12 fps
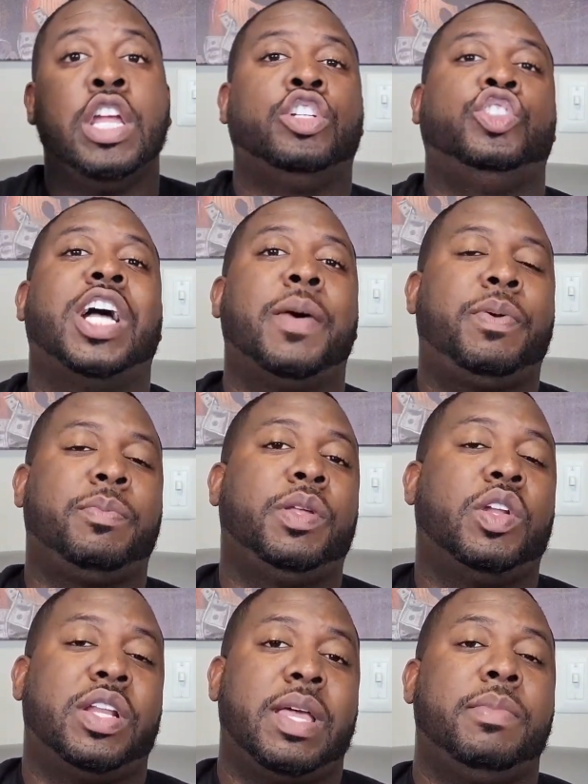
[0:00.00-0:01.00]
Drop it
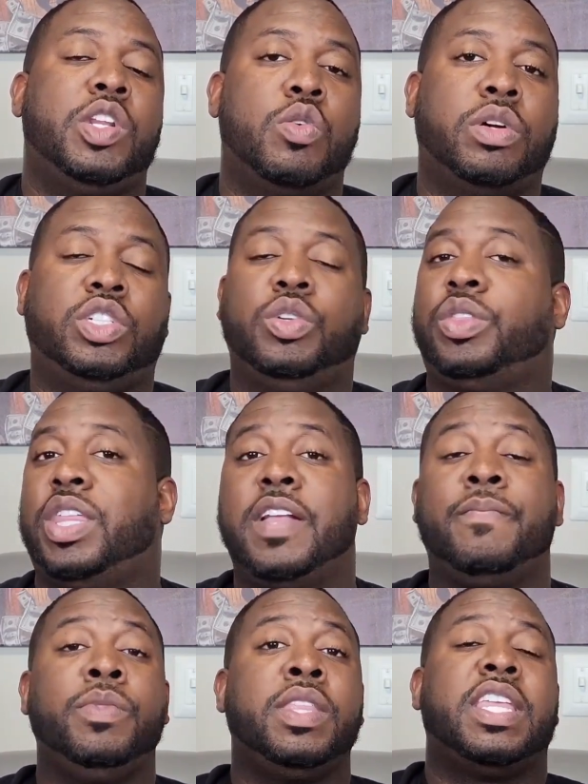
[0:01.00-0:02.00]
below. Let me know what you
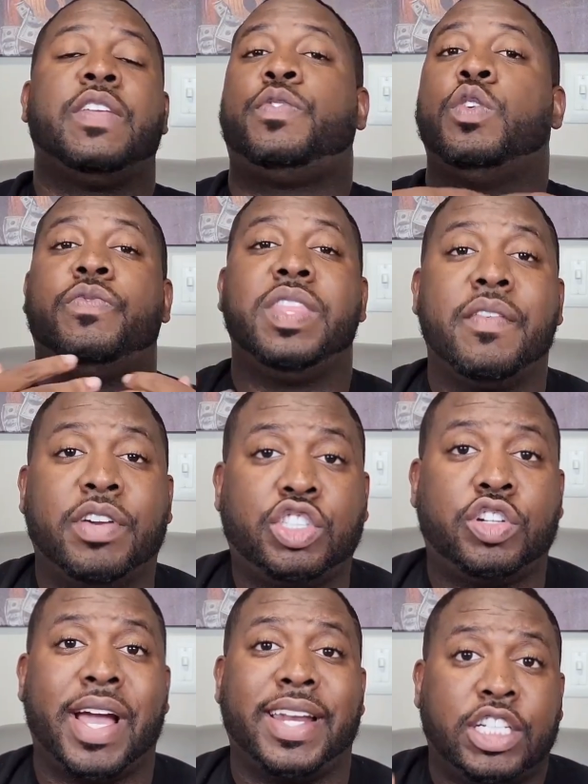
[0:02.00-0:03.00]
think. If you've never
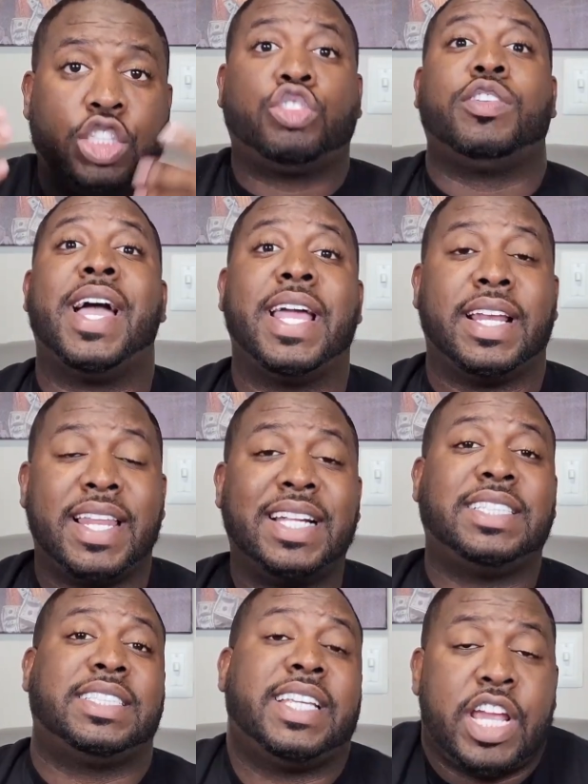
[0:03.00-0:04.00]
tried it, try it.
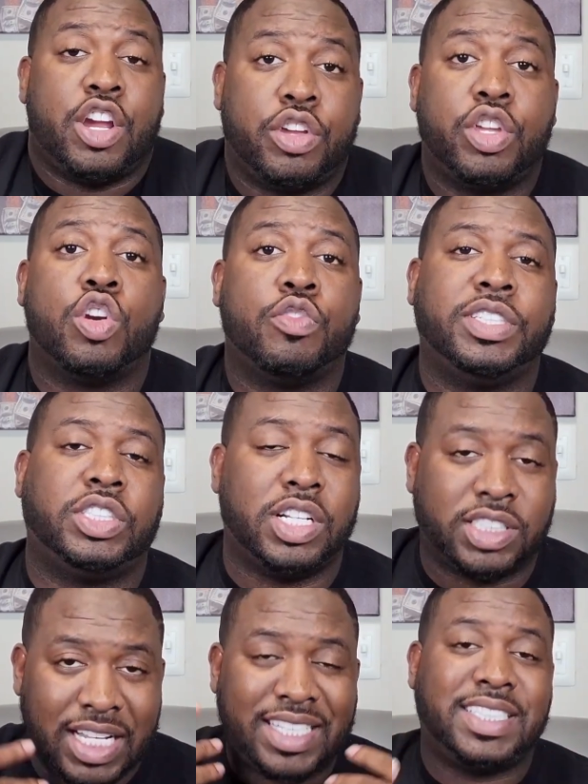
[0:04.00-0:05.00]
Let's hear your
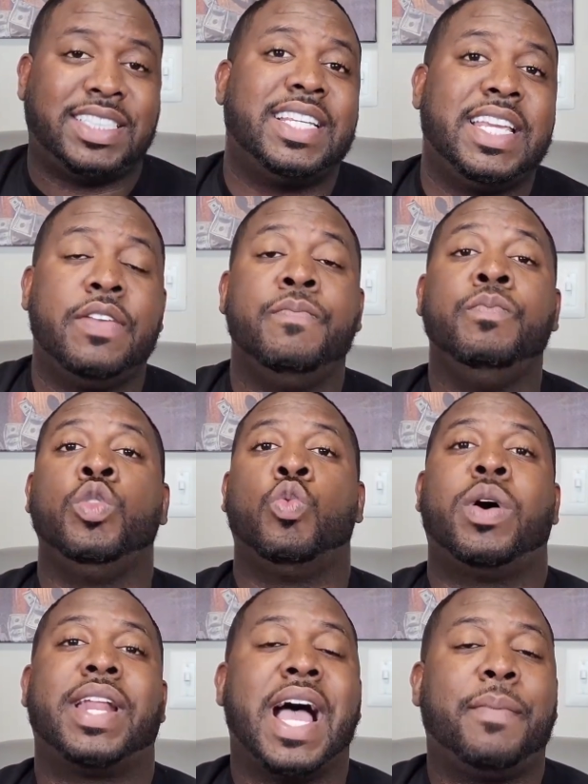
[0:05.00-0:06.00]
results. Let's see
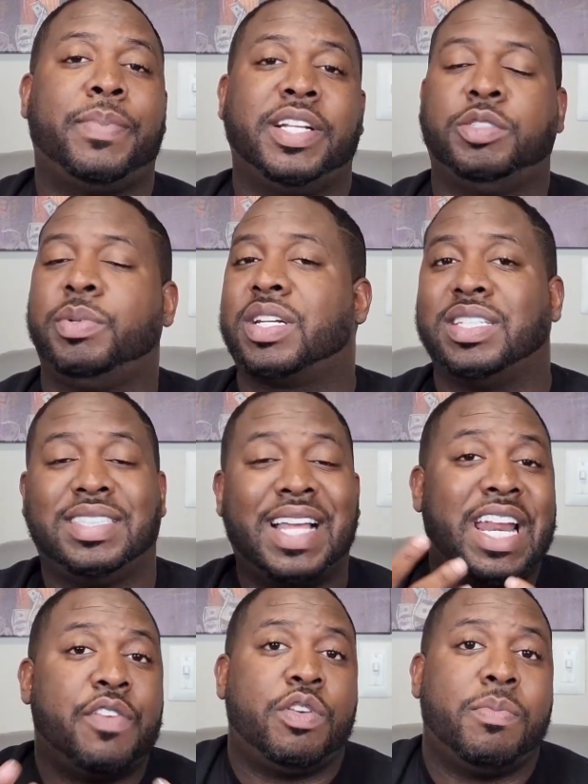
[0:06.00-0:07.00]
what happens, because
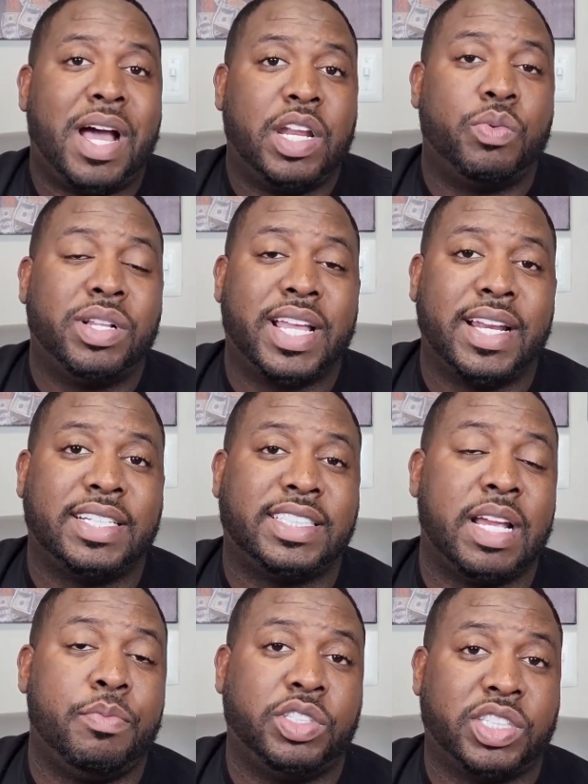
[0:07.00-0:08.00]
not everybody will get the
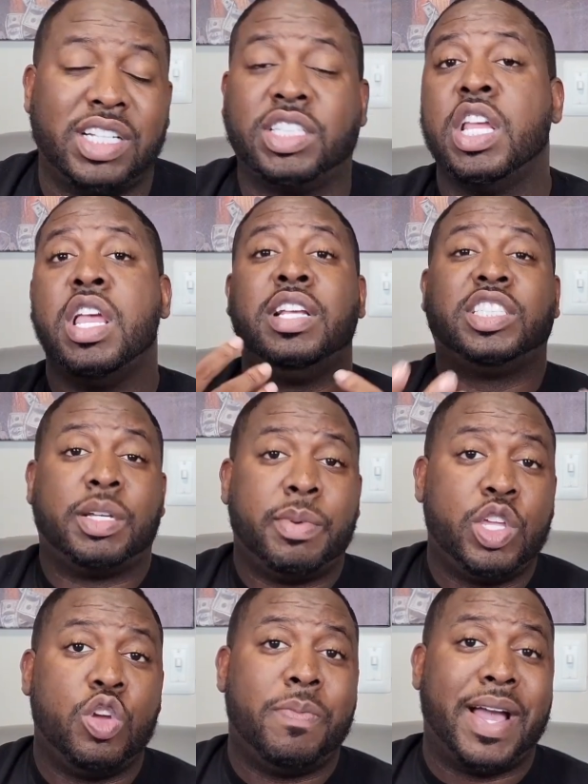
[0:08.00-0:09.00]
same result. Some
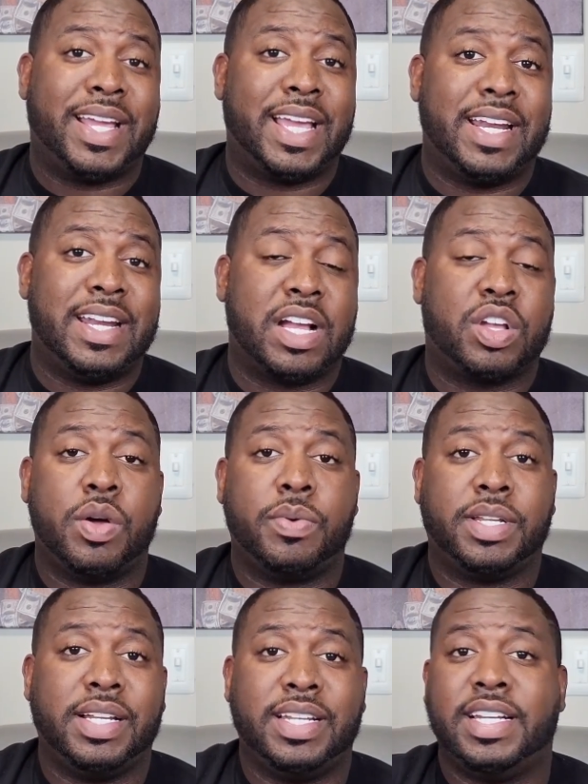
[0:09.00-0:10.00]
of you might get an
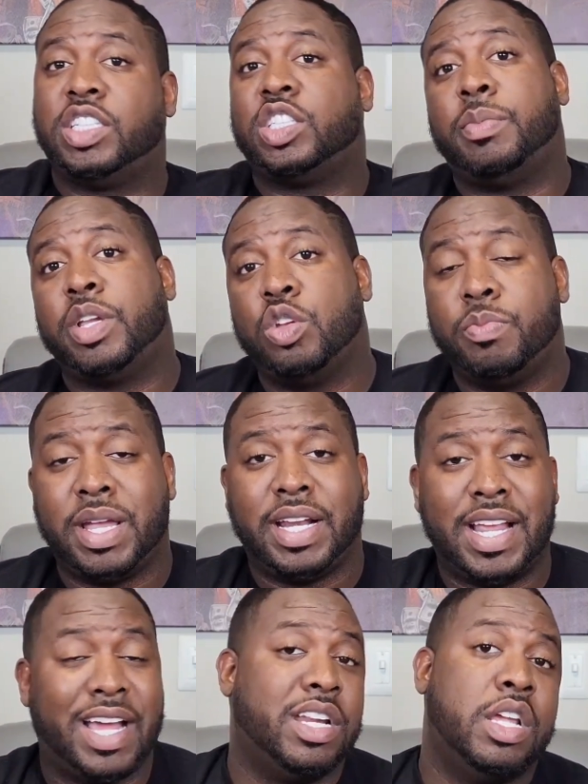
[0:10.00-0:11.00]
account deleted, some of you may
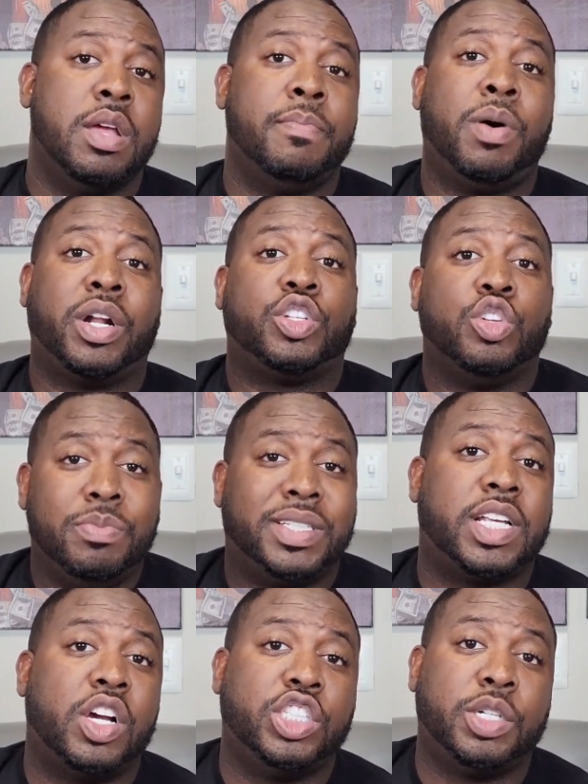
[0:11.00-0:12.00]
not, but you
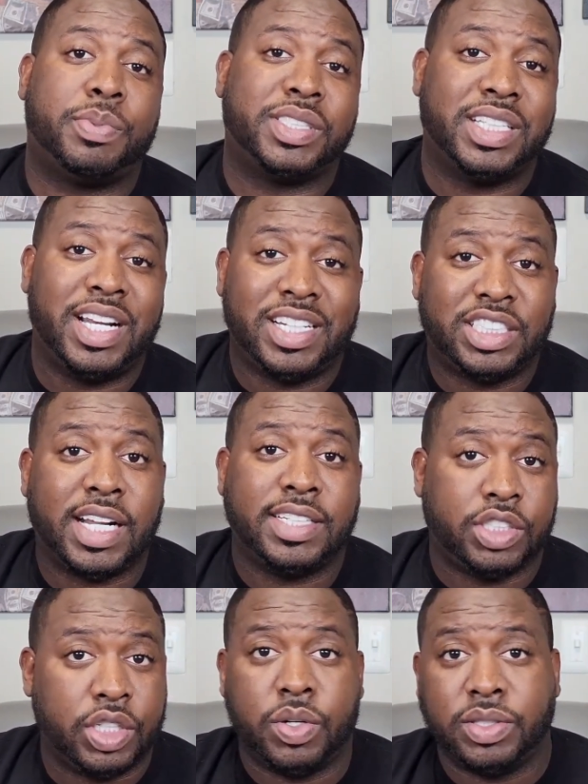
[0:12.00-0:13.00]
miss 100% of the
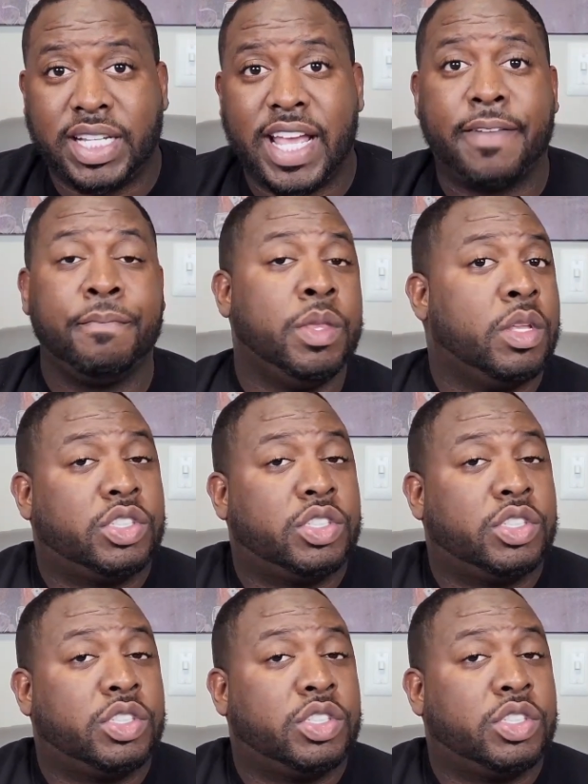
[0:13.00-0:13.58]
shots you don't take.